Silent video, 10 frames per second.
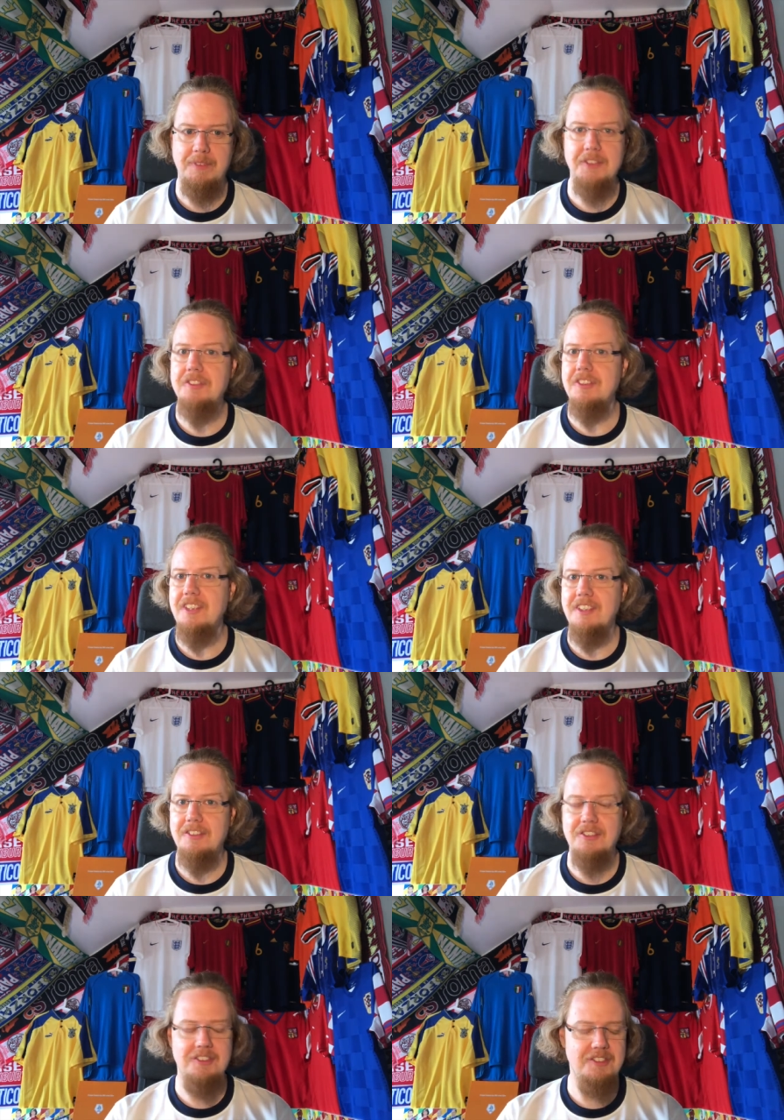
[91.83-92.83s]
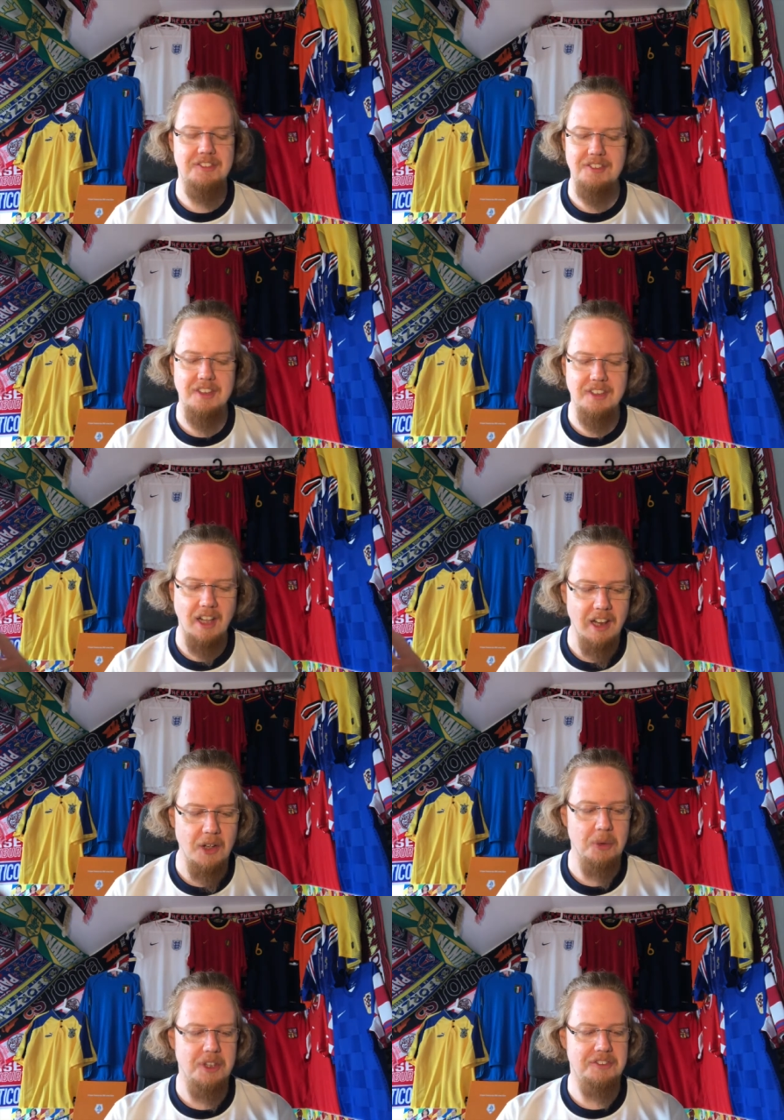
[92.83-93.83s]
this is the
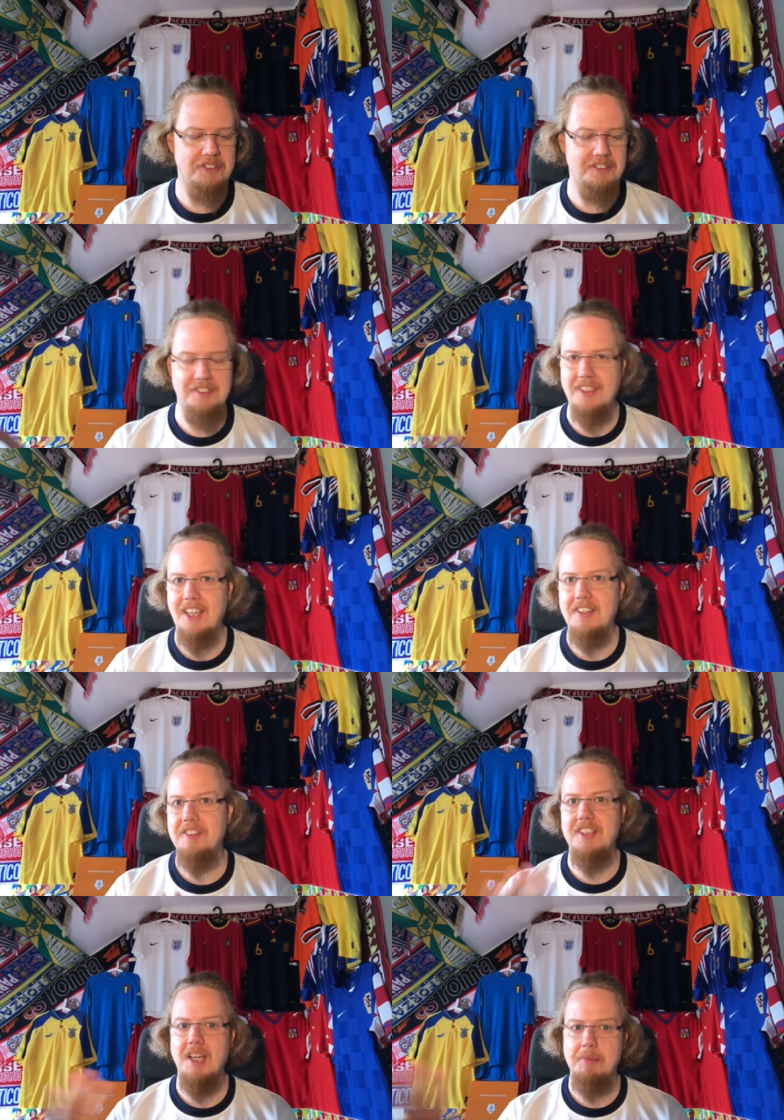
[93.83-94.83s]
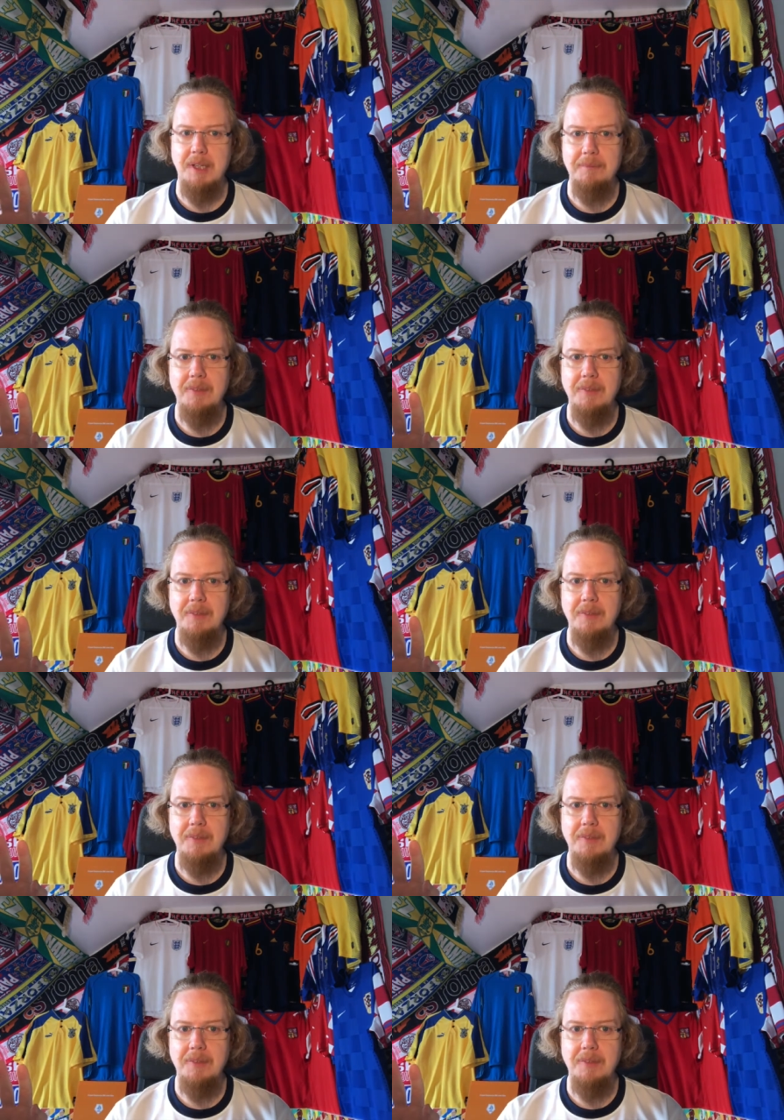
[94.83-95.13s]
lowest as it can be.